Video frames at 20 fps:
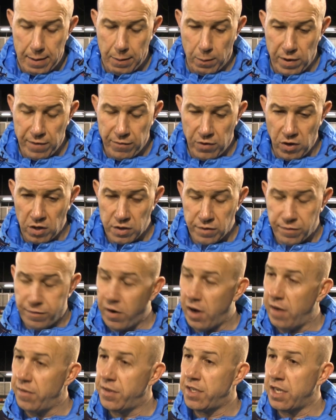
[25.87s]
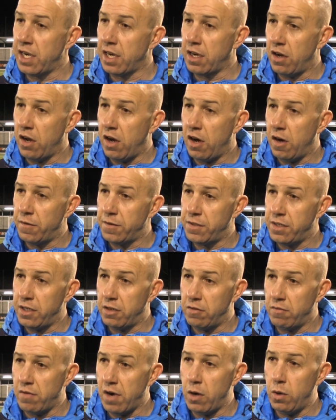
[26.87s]
We've lost 5 second halves in
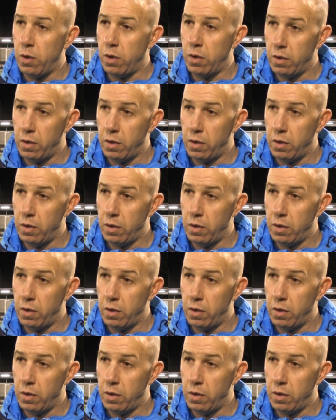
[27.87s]
a row,